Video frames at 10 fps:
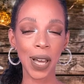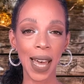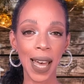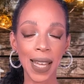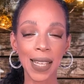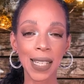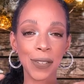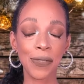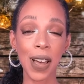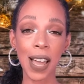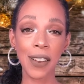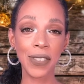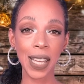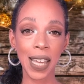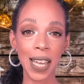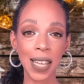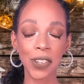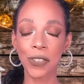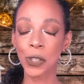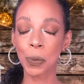as 5 days
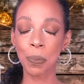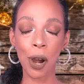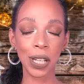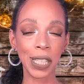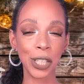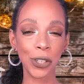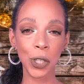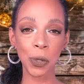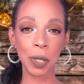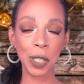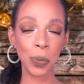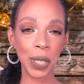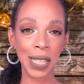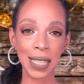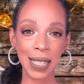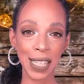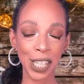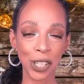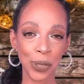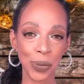of sparkling Christmas week
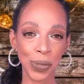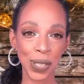continues.